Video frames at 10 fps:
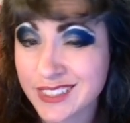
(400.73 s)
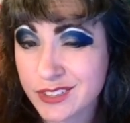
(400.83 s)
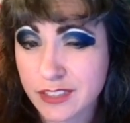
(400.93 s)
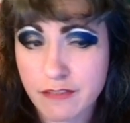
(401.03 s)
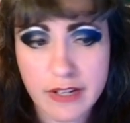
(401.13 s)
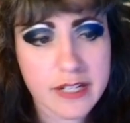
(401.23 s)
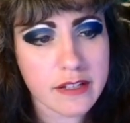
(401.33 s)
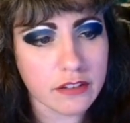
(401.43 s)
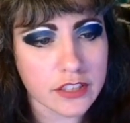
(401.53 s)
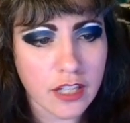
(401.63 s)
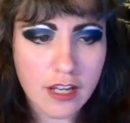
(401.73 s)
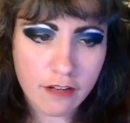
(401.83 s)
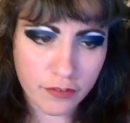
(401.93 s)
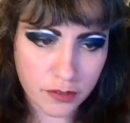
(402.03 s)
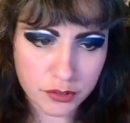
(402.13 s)
on their videos
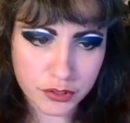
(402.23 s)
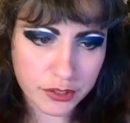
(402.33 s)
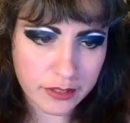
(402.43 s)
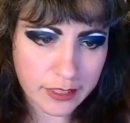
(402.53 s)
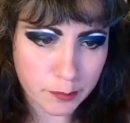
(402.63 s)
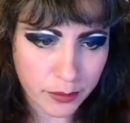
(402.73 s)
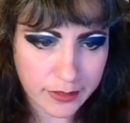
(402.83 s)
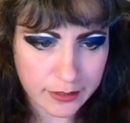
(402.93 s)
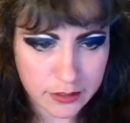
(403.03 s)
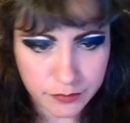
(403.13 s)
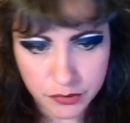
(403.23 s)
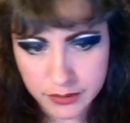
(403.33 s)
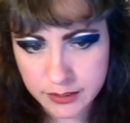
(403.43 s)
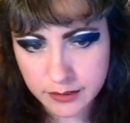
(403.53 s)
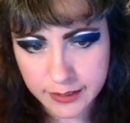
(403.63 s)
for those who utilize plugins to view
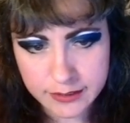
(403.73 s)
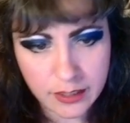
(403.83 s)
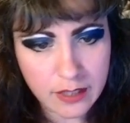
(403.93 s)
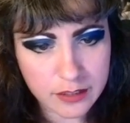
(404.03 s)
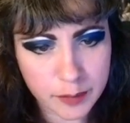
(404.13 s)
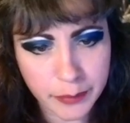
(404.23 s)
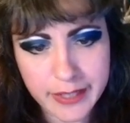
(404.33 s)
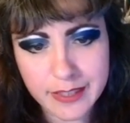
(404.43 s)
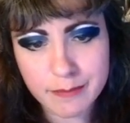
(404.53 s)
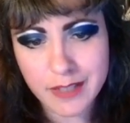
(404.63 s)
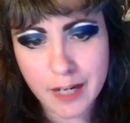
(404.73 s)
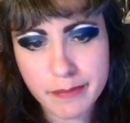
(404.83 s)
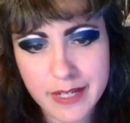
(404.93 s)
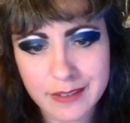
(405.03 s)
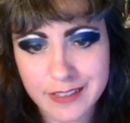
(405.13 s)
dislikes, despite them not
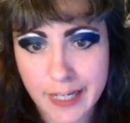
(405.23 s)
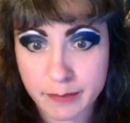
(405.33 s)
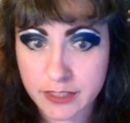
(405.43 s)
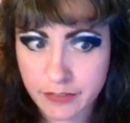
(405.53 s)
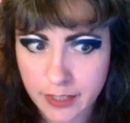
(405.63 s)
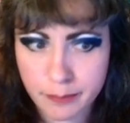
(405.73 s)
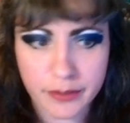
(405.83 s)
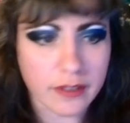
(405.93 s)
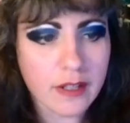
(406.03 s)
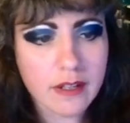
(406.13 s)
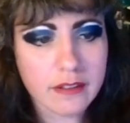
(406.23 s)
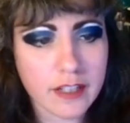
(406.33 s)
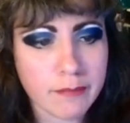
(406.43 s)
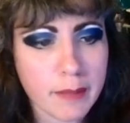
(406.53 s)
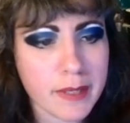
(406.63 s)
being the game's developer.
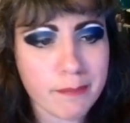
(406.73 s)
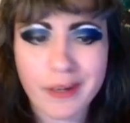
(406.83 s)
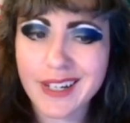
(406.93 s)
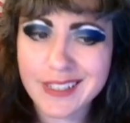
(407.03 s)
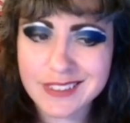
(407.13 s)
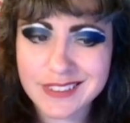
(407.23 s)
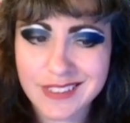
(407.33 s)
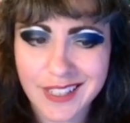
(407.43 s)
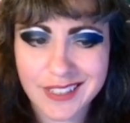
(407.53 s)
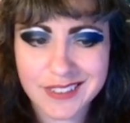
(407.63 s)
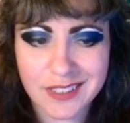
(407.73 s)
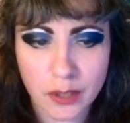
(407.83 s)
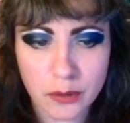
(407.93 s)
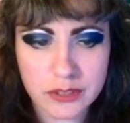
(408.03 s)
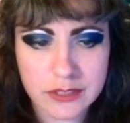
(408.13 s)
There may be a bias, as
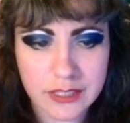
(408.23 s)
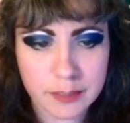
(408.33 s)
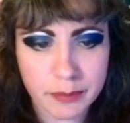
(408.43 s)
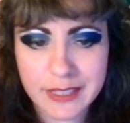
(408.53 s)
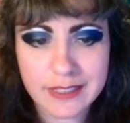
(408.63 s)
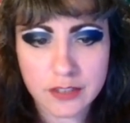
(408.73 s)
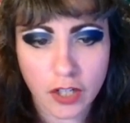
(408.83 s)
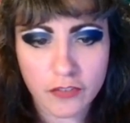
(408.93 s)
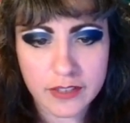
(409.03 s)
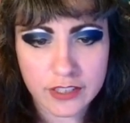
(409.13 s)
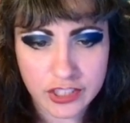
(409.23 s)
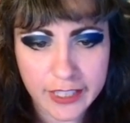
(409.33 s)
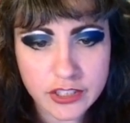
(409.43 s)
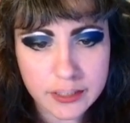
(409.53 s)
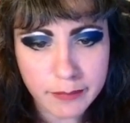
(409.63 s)
those displeased over the
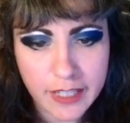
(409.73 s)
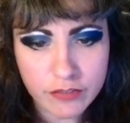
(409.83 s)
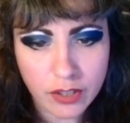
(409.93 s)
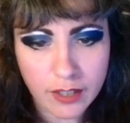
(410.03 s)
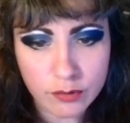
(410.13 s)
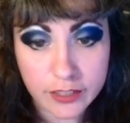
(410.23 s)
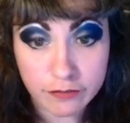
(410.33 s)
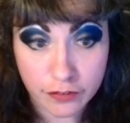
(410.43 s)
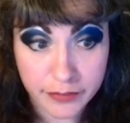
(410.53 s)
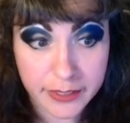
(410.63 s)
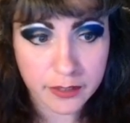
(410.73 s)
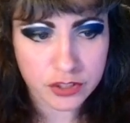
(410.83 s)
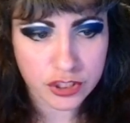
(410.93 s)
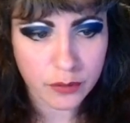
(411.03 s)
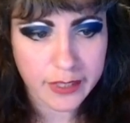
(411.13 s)
changes may have gone looking for
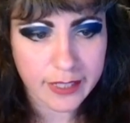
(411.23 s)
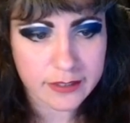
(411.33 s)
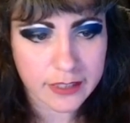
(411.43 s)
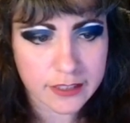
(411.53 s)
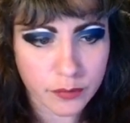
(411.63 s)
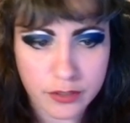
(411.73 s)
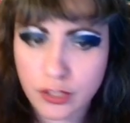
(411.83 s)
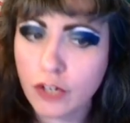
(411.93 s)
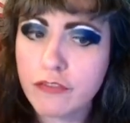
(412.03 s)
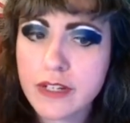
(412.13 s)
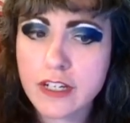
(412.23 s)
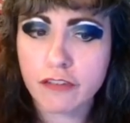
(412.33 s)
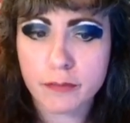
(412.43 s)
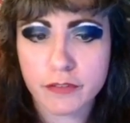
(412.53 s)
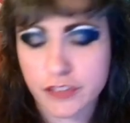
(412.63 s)
videos showcasing it with no video
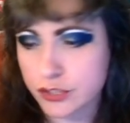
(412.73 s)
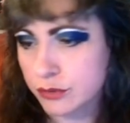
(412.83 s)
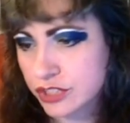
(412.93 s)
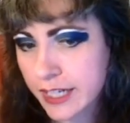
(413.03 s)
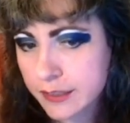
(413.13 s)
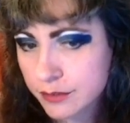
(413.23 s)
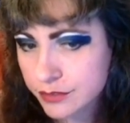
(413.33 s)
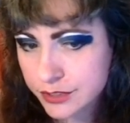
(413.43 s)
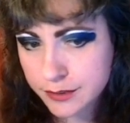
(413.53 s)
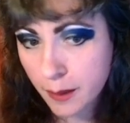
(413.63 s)
from official channels.